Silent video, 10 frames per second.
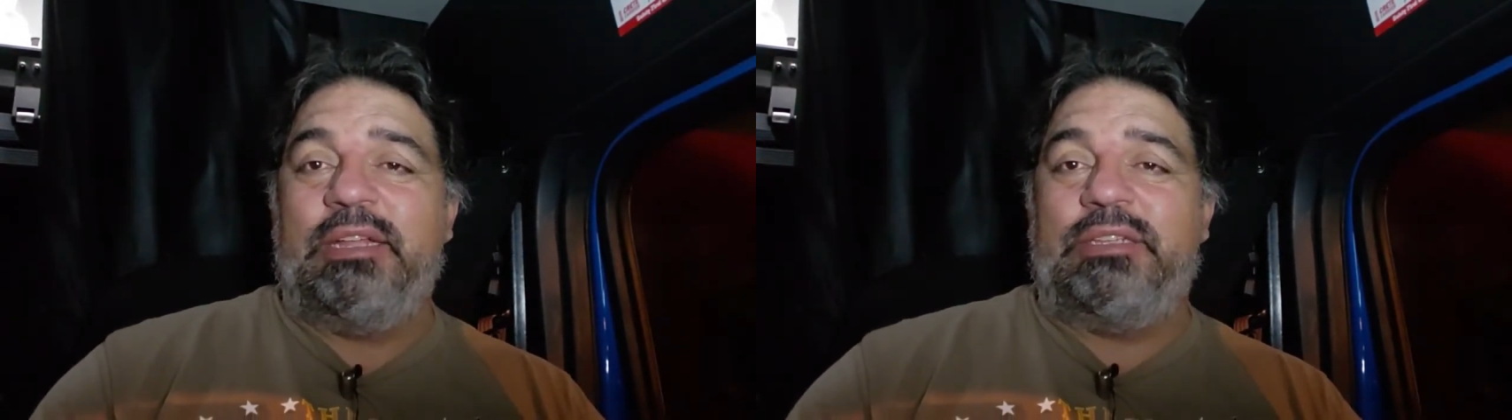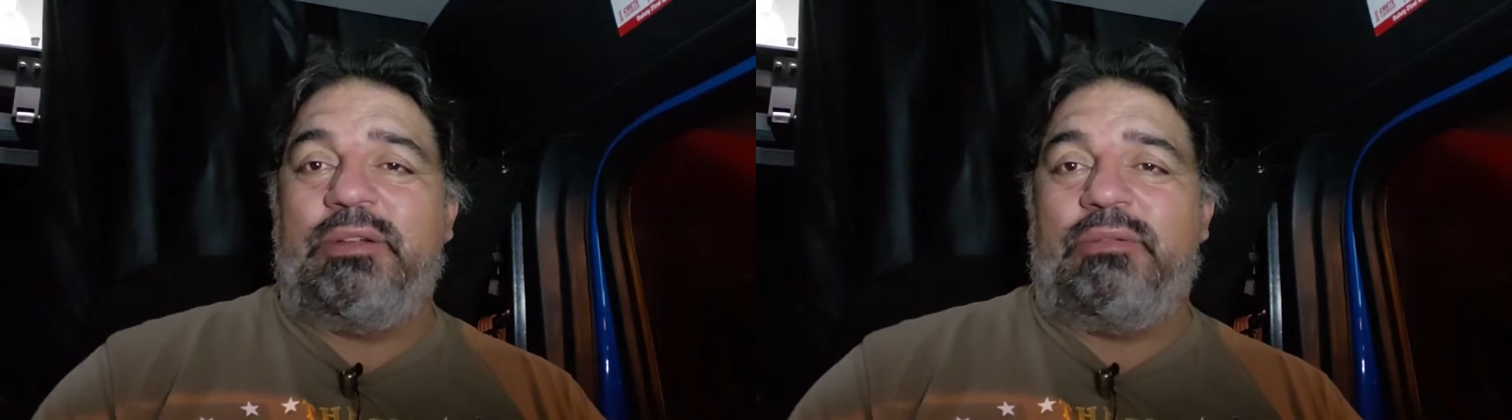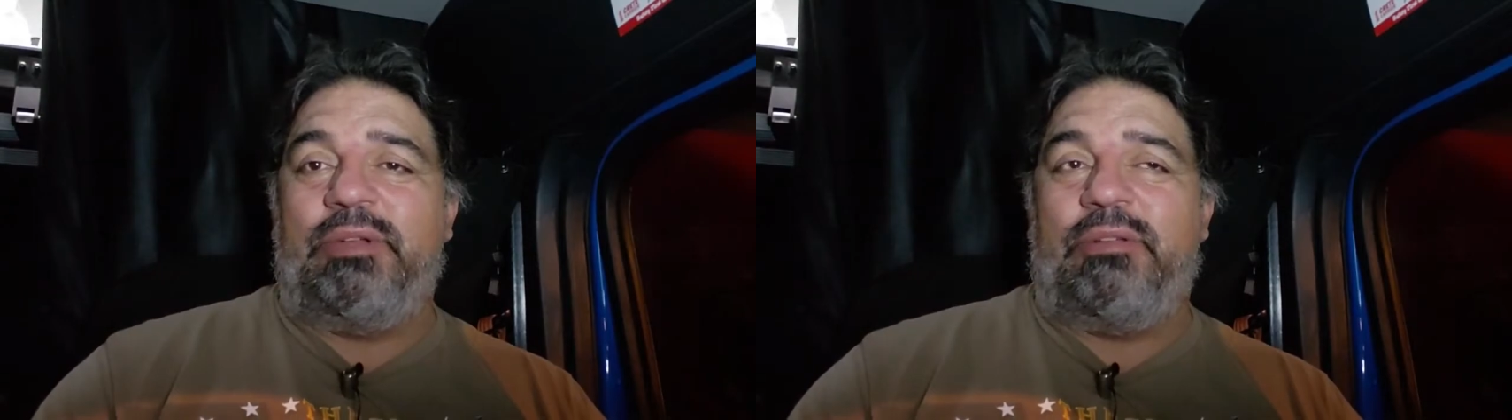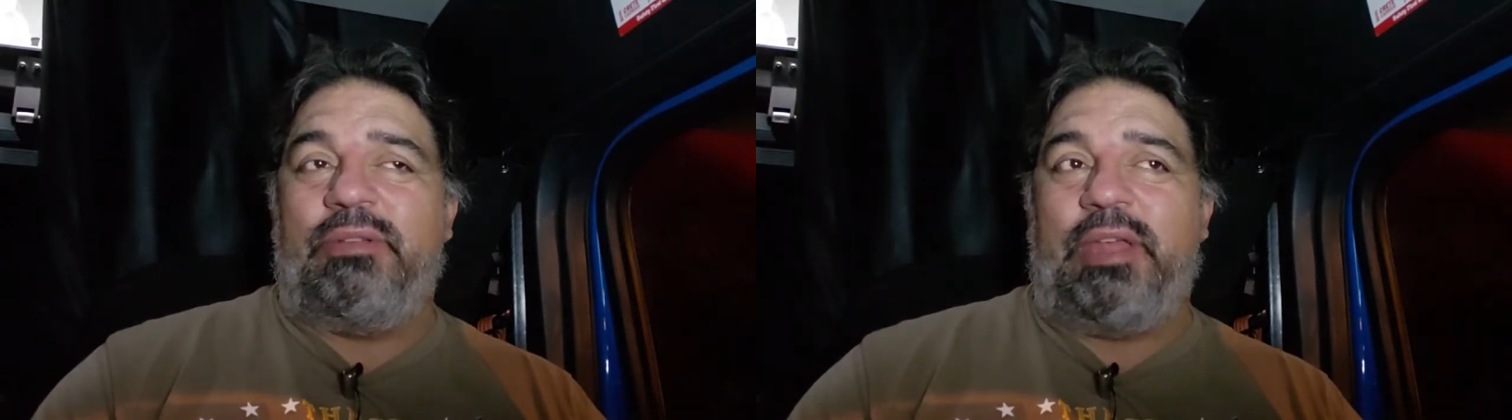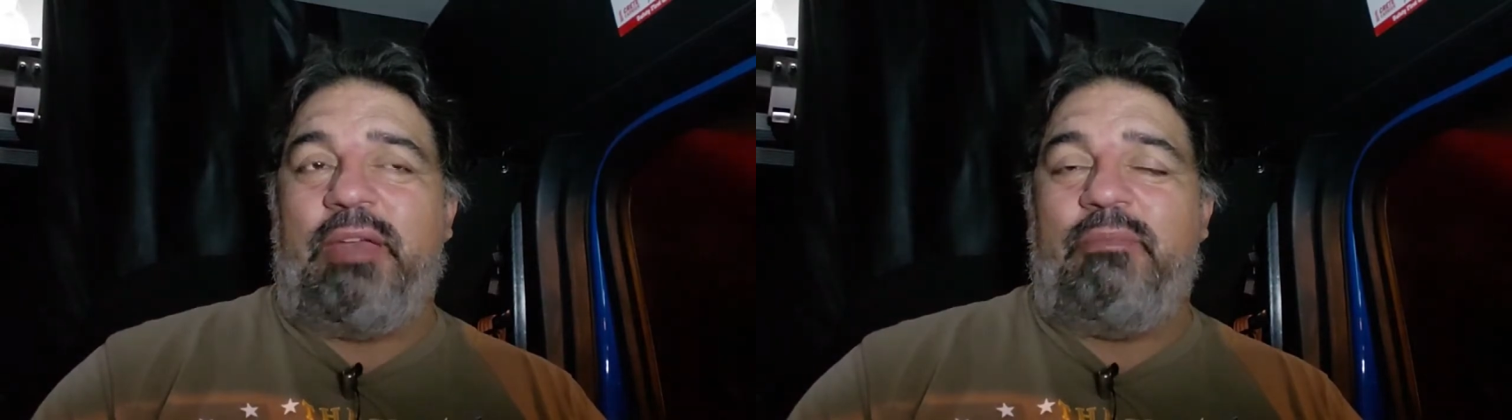So we
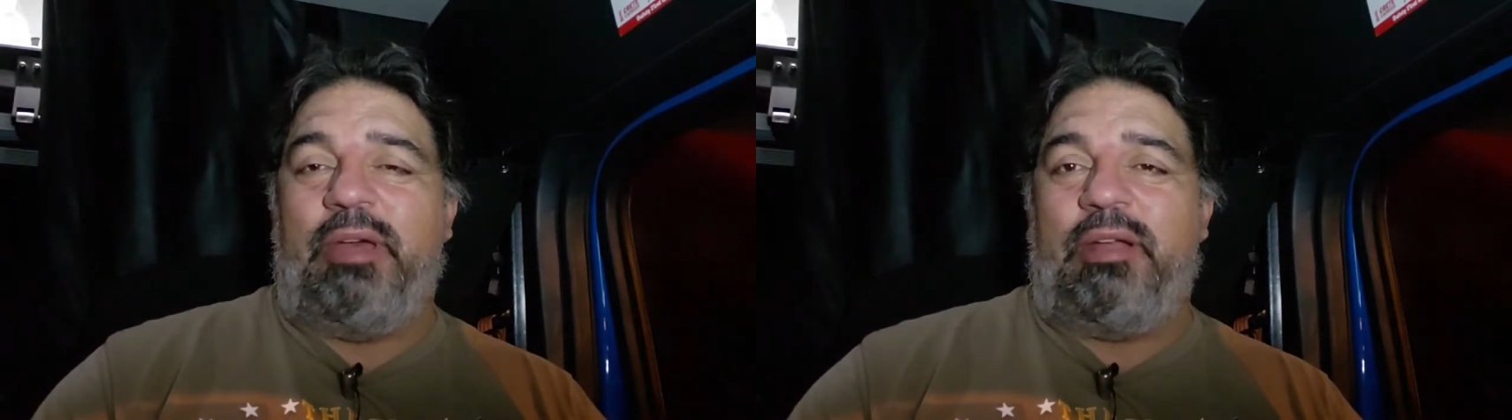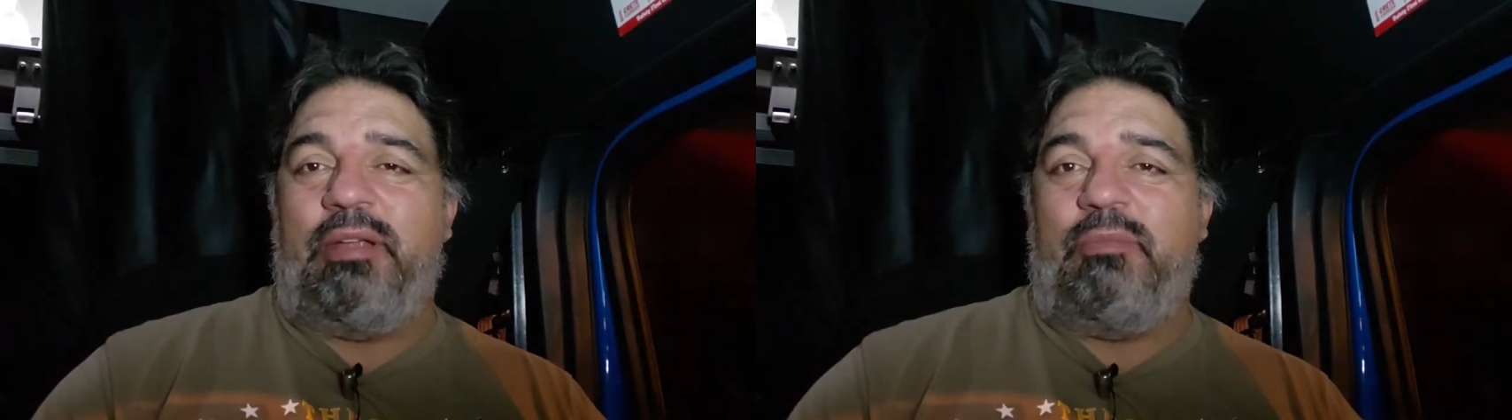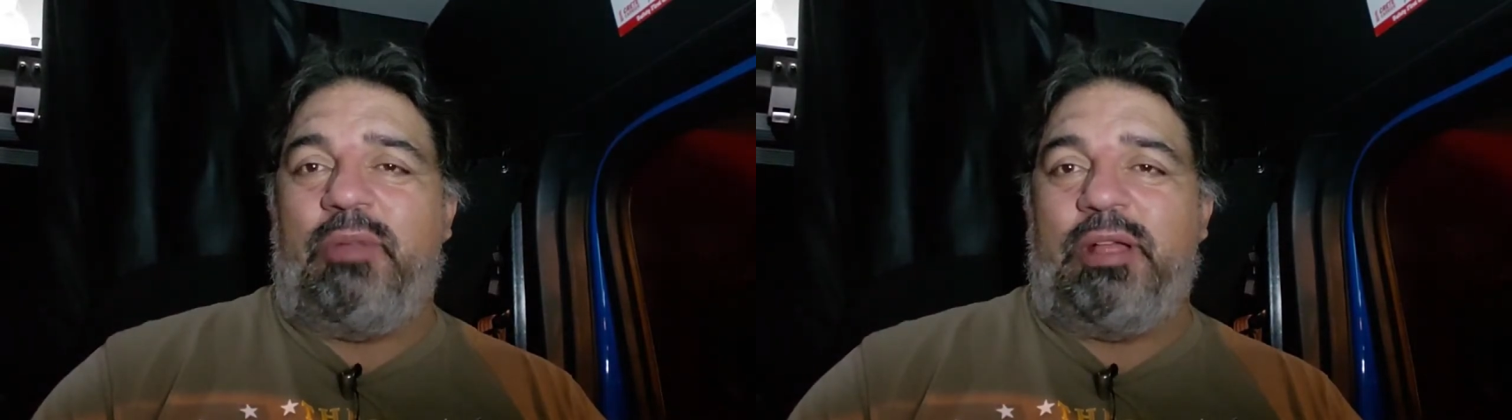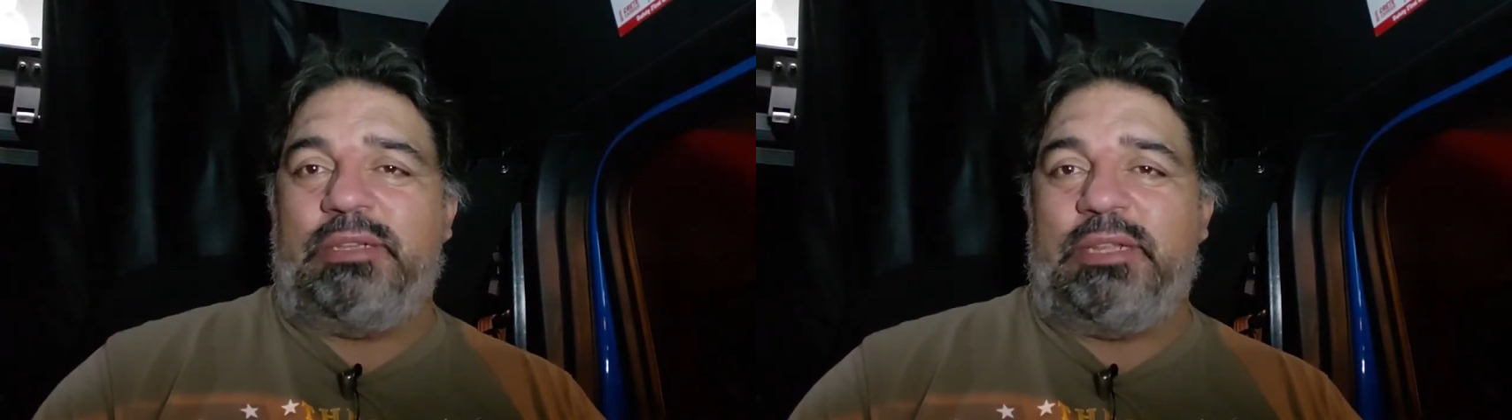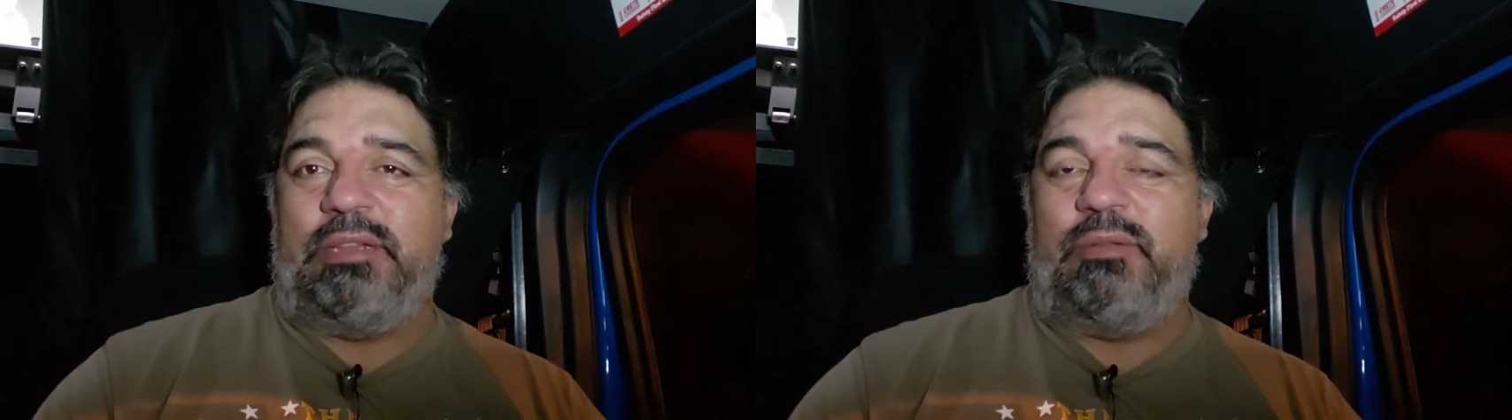only have about 100
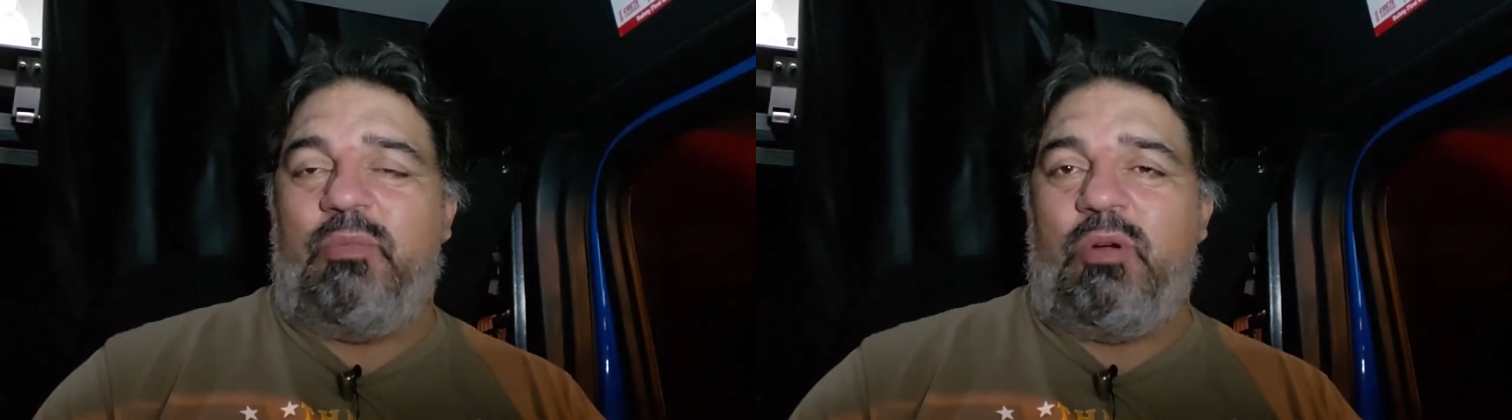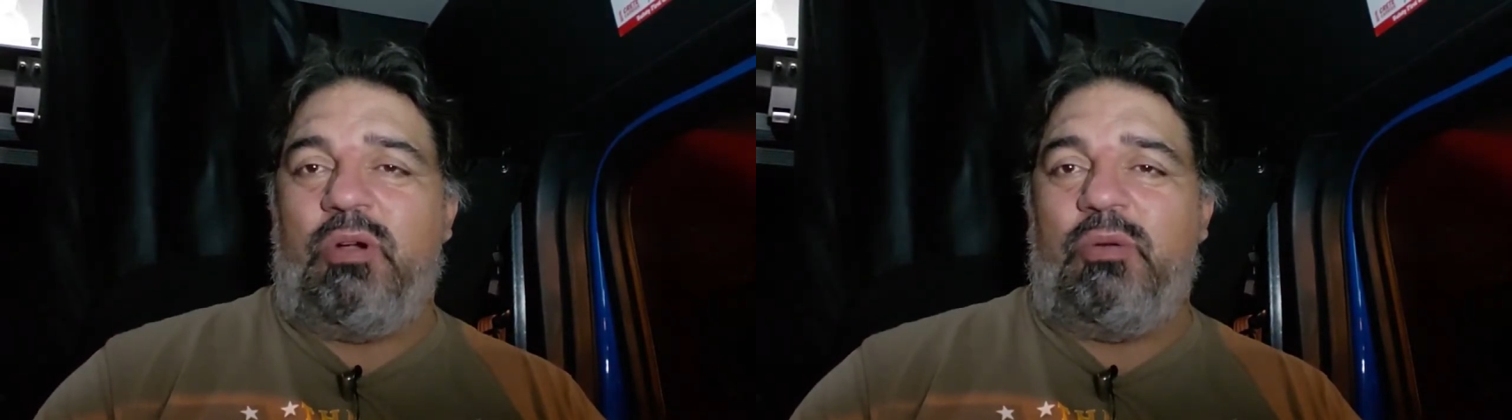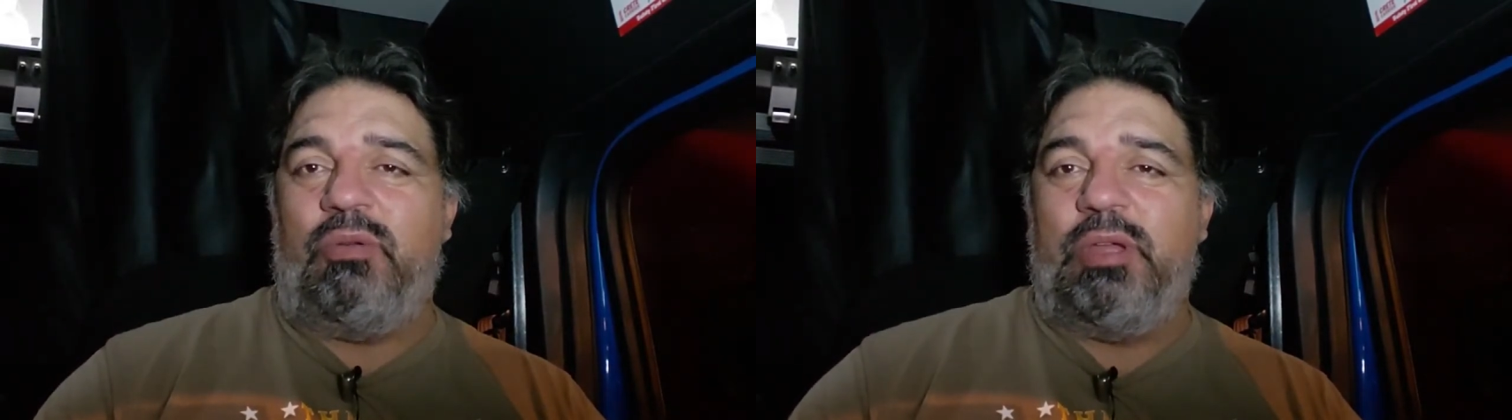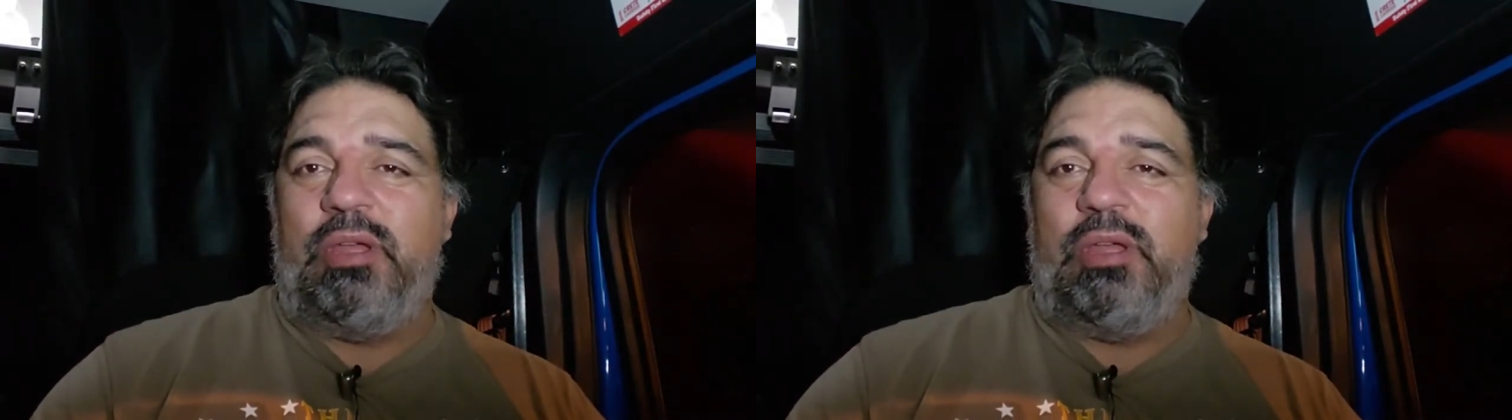miles in tomorrow